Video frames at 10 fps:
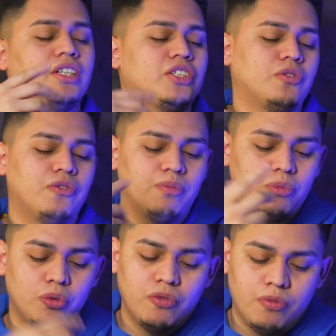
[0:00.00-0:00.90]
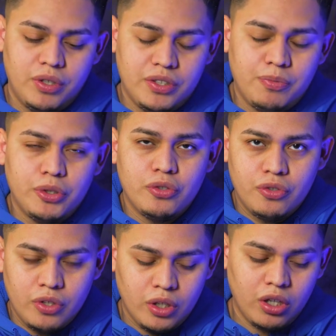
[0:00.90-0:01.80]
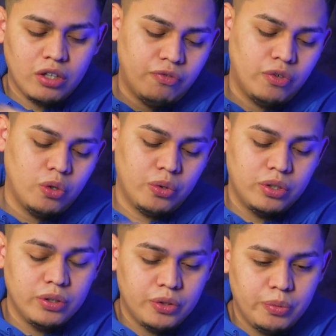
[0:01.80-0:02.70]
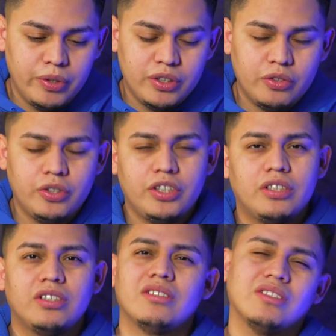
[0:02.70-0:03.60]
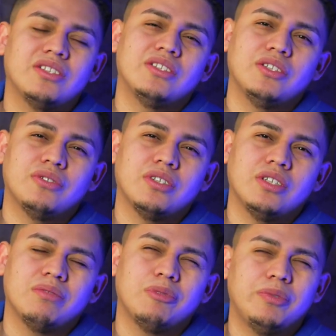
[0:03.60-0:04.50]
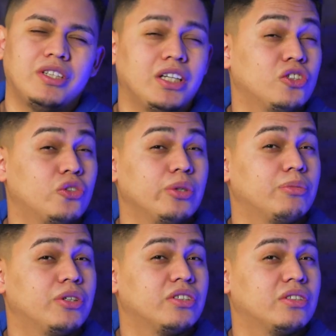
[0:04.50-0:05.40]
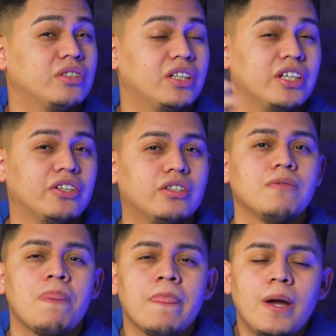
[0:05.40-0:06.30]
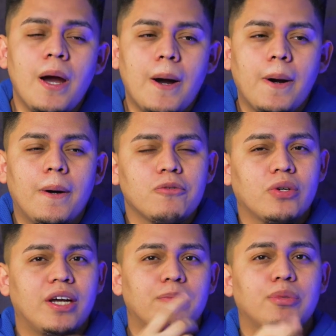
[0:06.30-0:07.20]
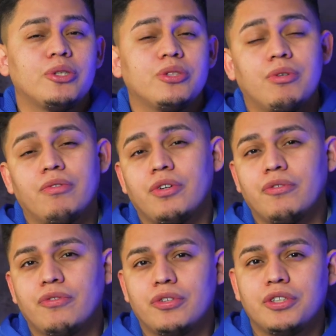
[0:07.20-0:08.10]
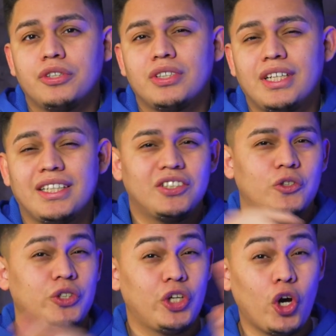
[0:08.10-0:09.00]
let's push the clock forward a little bit. So here, this is maybe like 3 months later. So I had to purchase my very first, I guess you could